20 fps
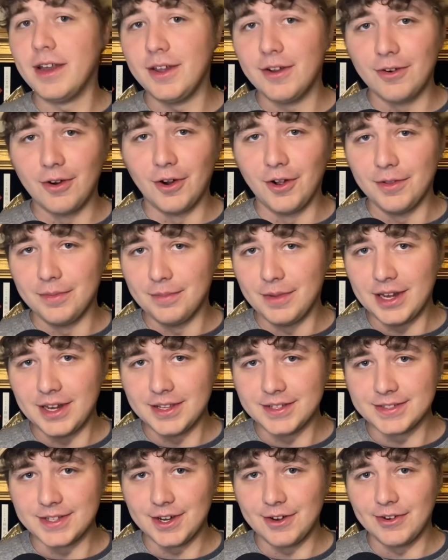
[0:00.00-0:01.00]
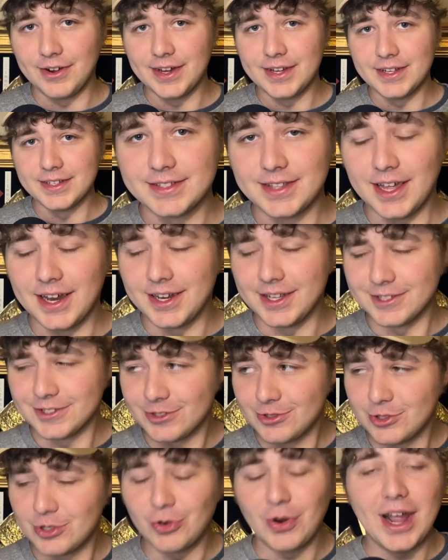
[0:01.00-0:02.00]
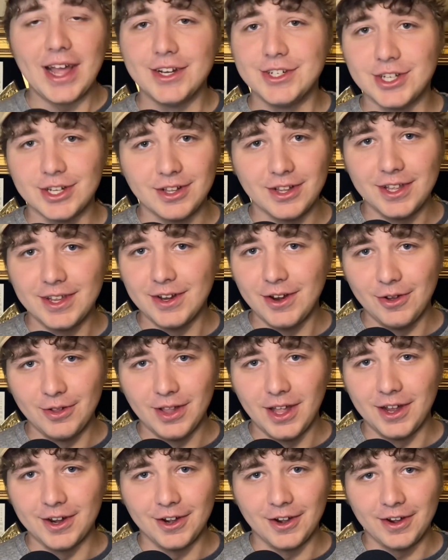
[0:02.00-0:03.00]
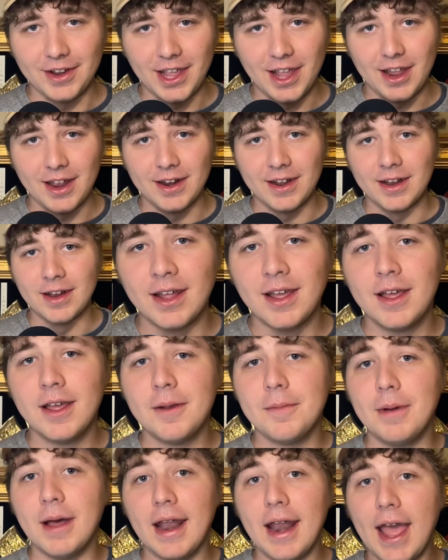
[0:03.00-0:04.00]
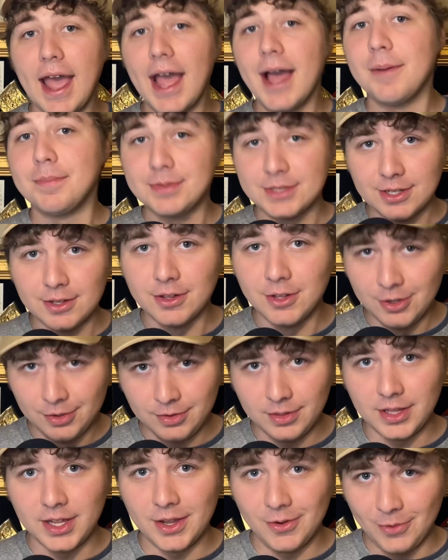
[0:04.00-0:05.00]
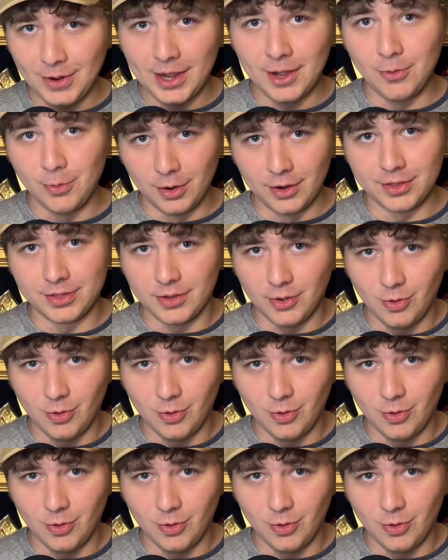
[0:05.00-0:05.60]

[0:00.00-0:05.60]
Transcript: year old miniseries that is tragically no longer canon, but absolutely well worth the